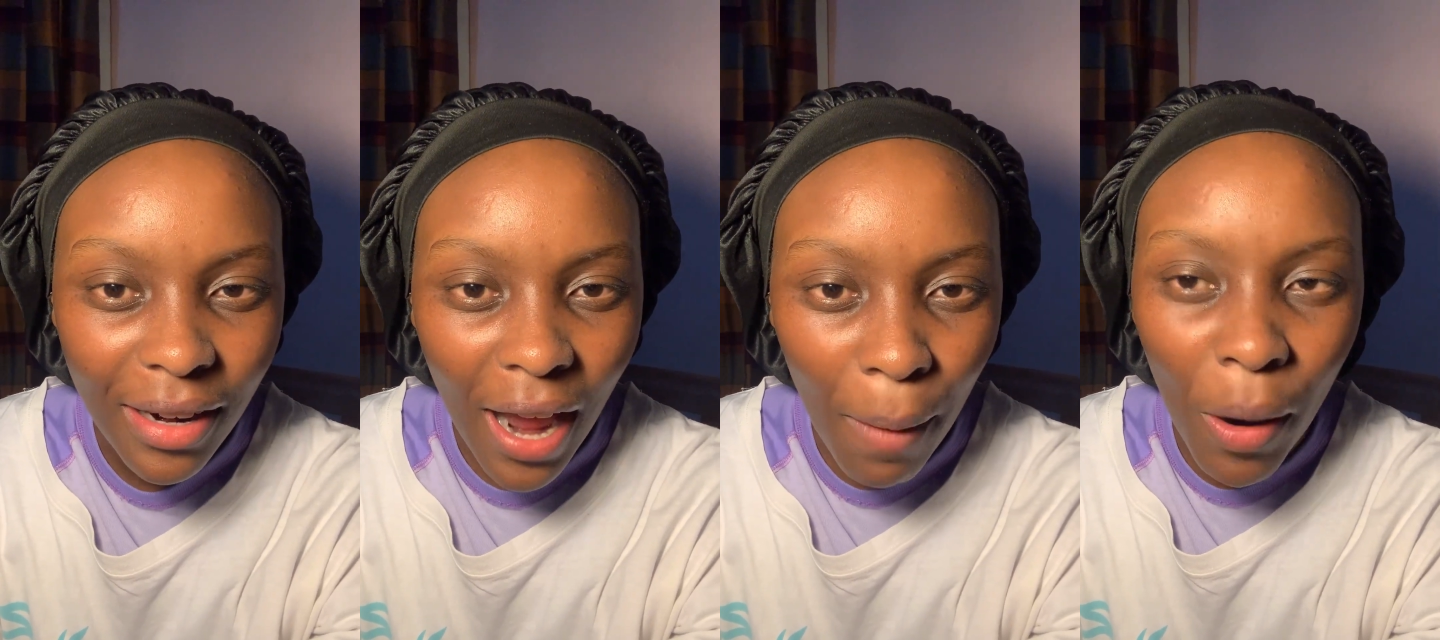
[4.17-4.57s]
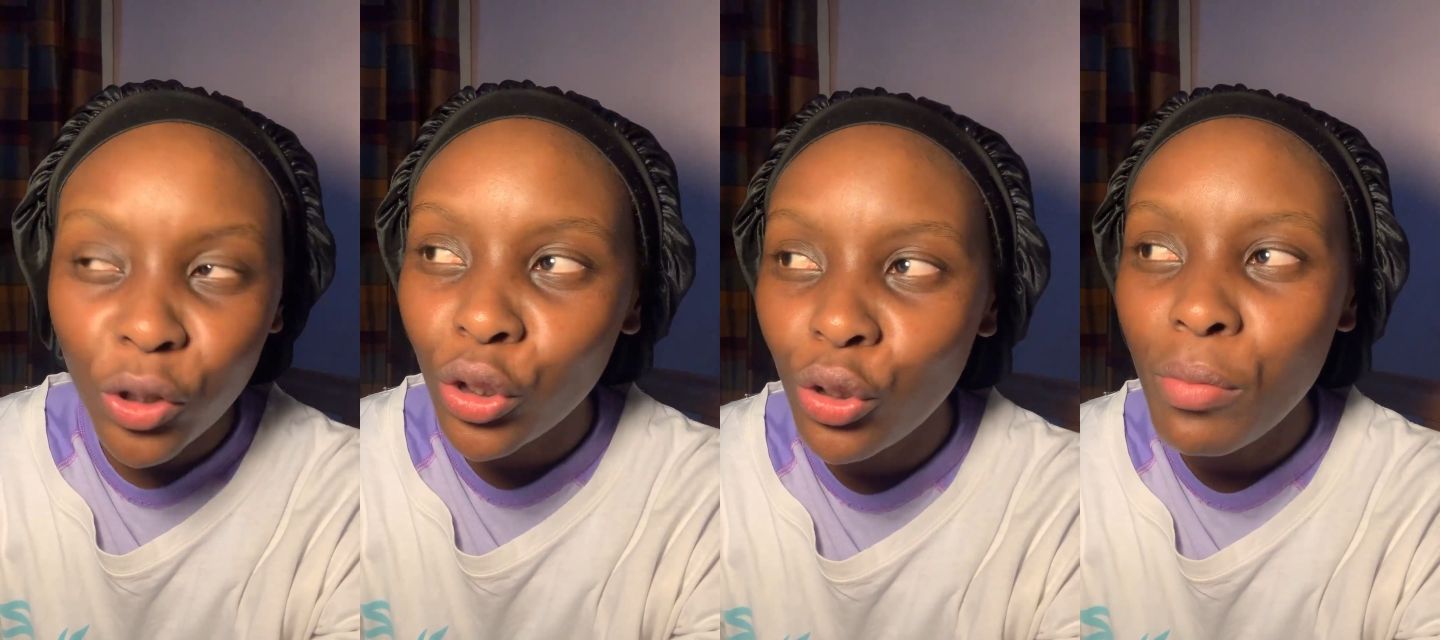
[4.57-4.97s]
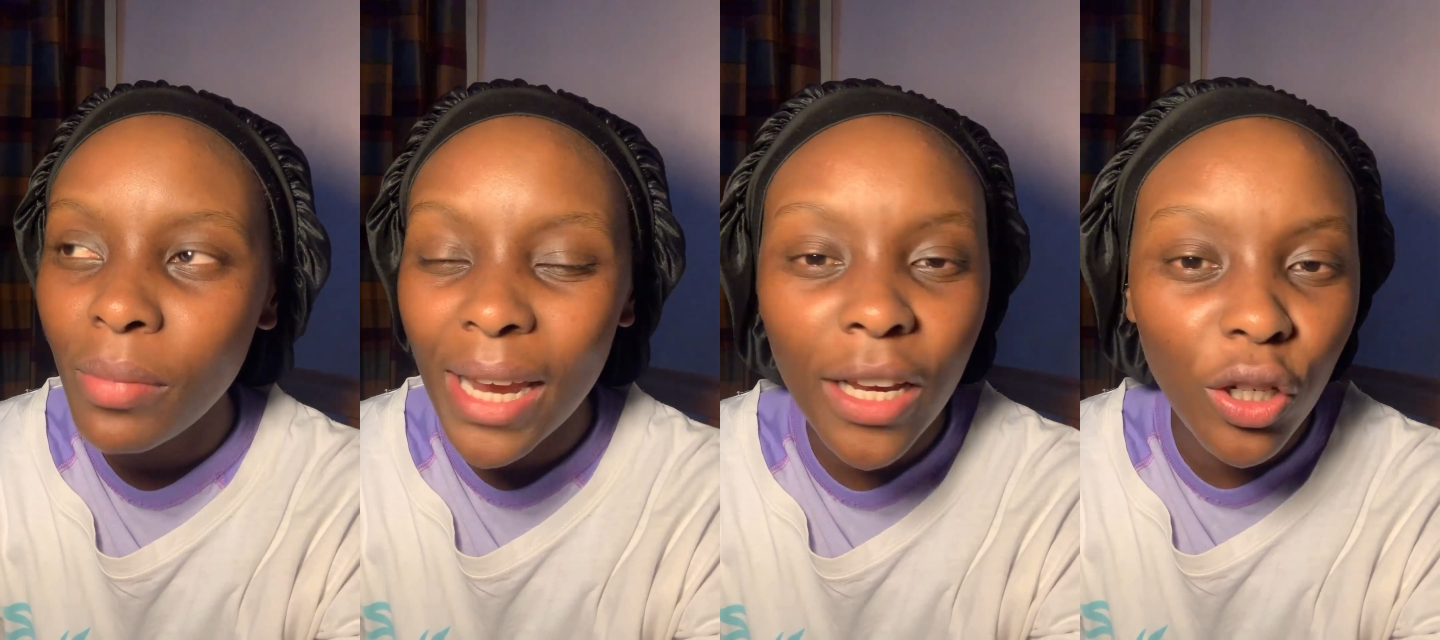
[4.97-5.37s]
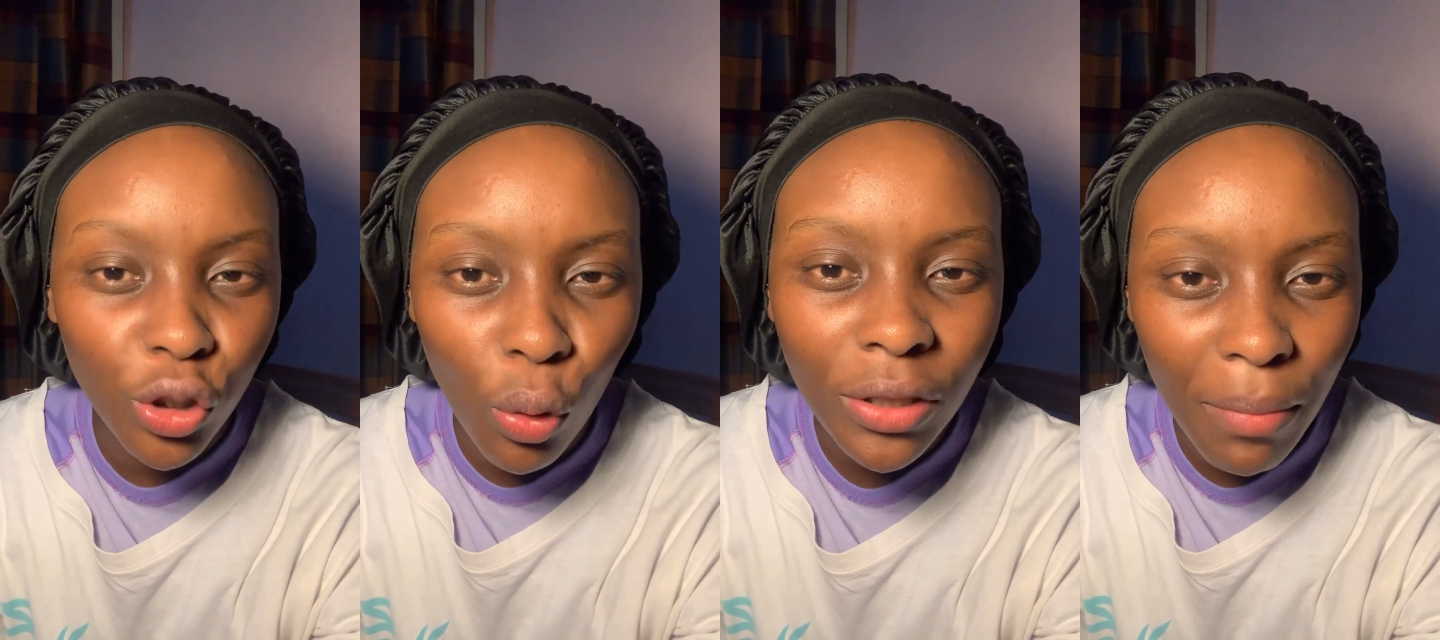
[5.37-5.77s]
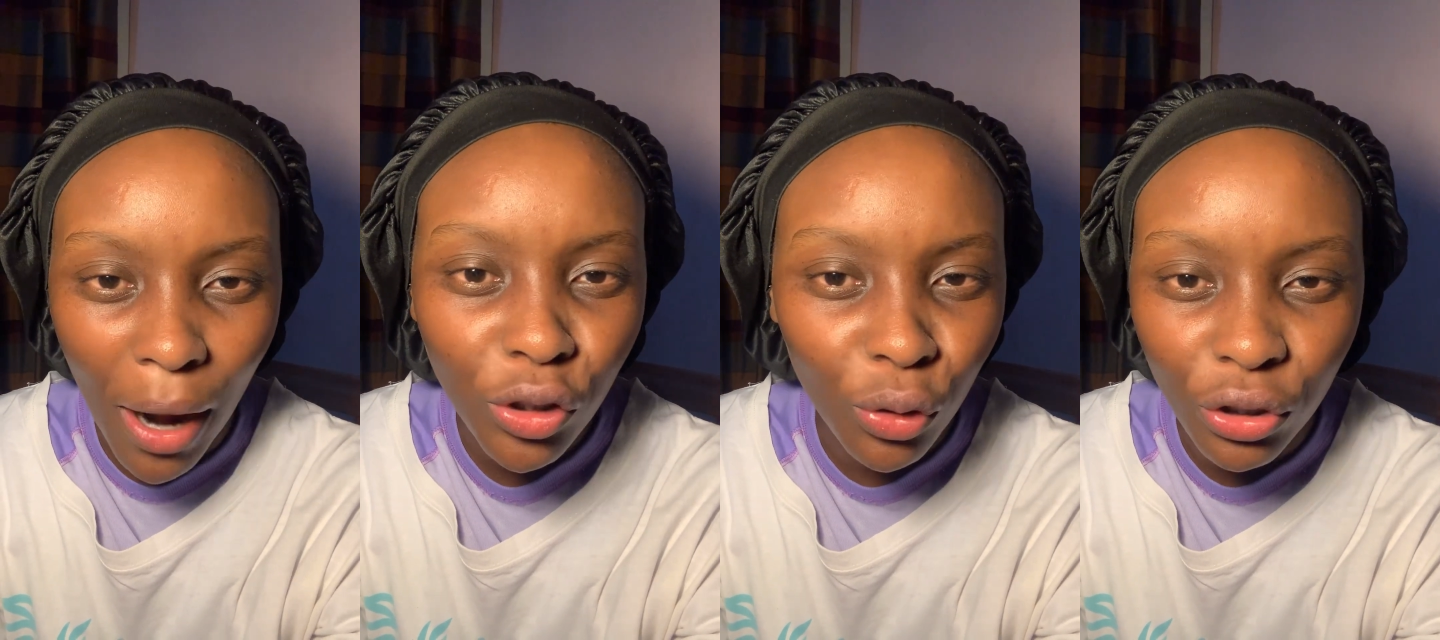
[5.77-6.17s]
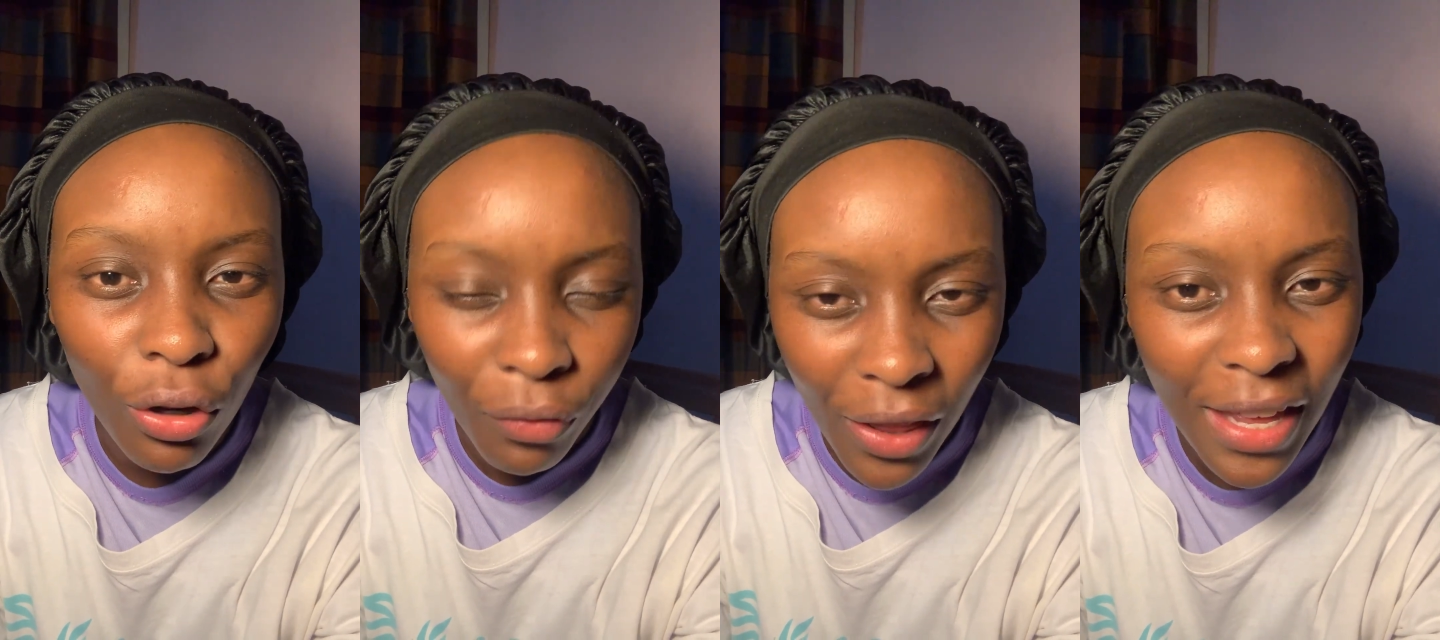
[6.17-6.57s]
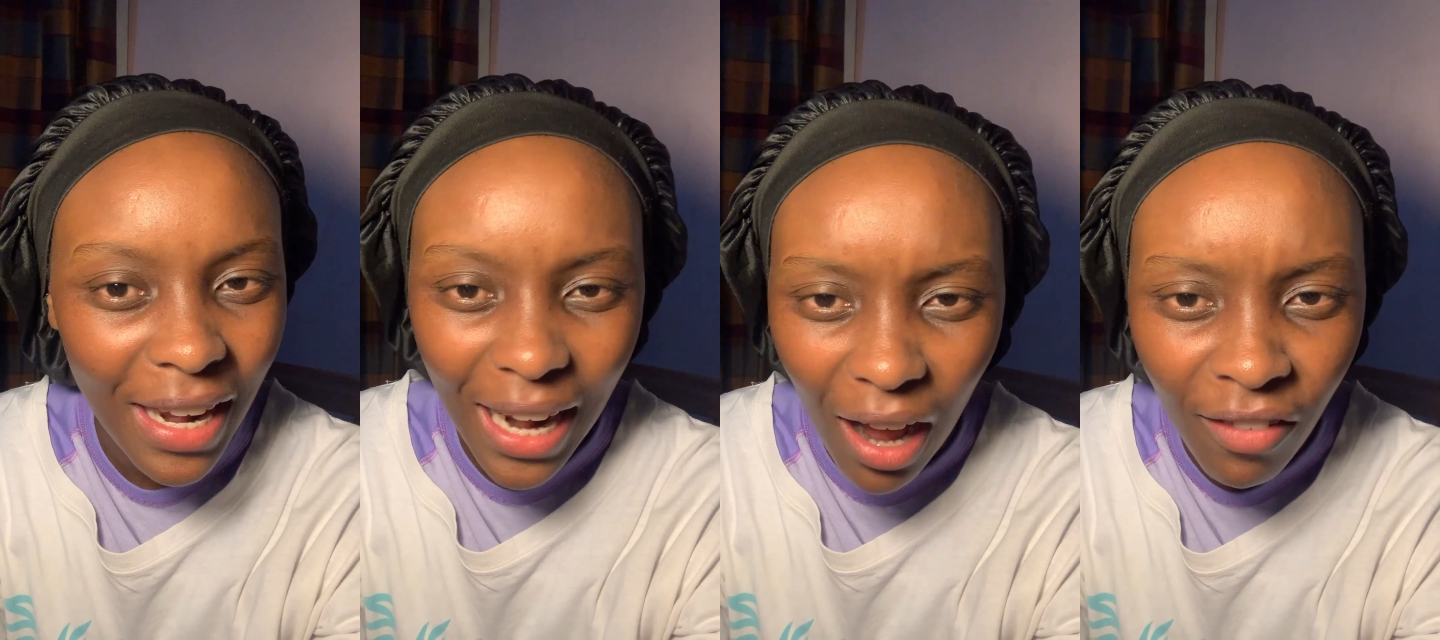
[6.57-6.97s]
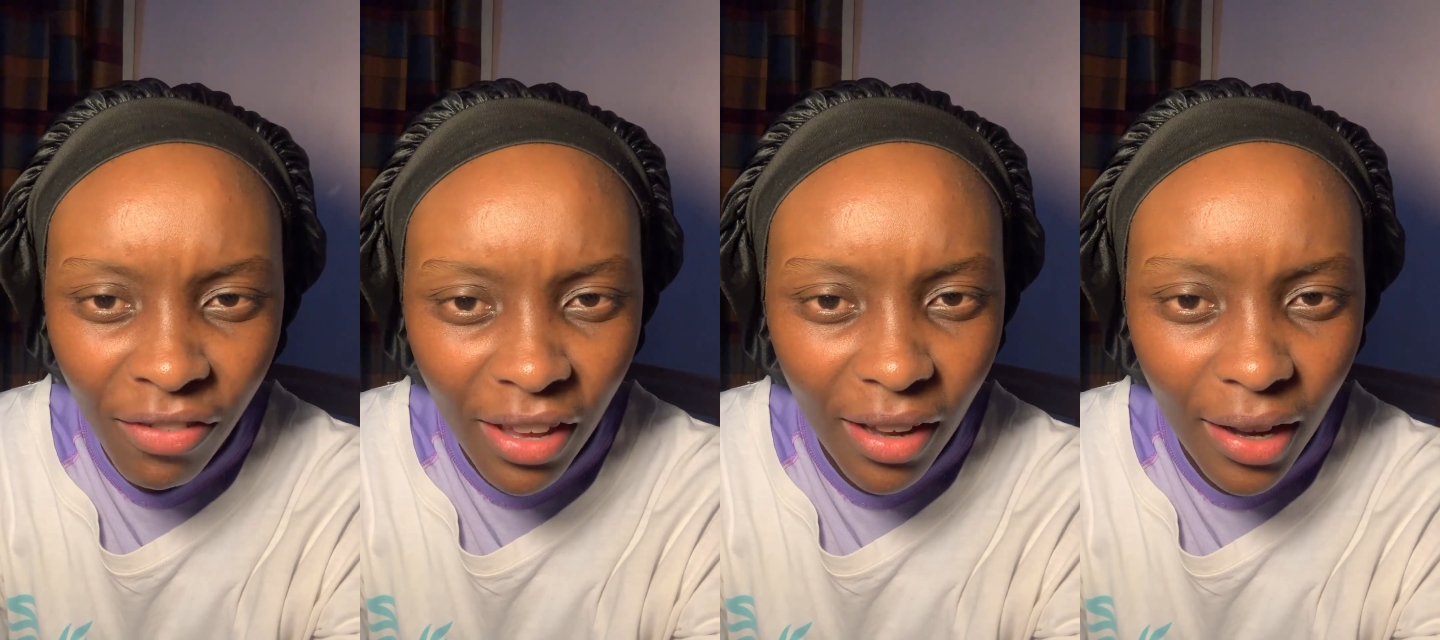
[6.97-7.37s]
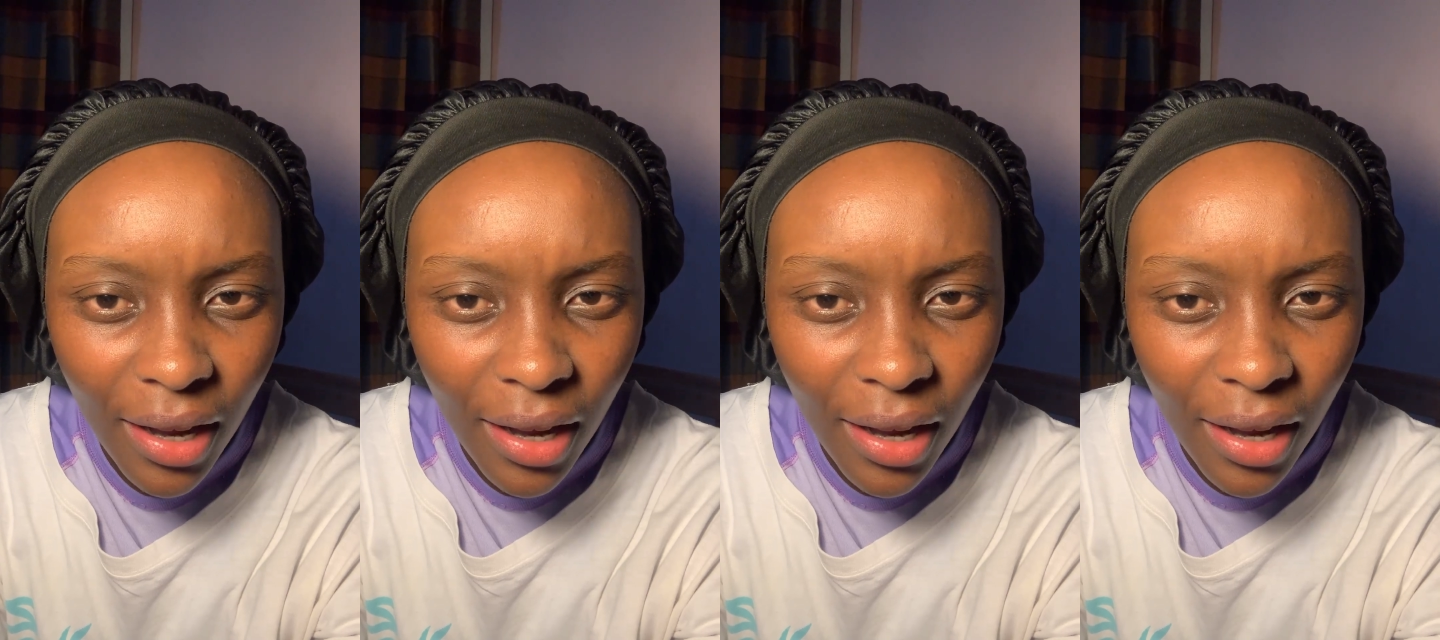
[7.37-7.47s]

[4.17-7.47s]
about you making jokes about yourself and then laughing.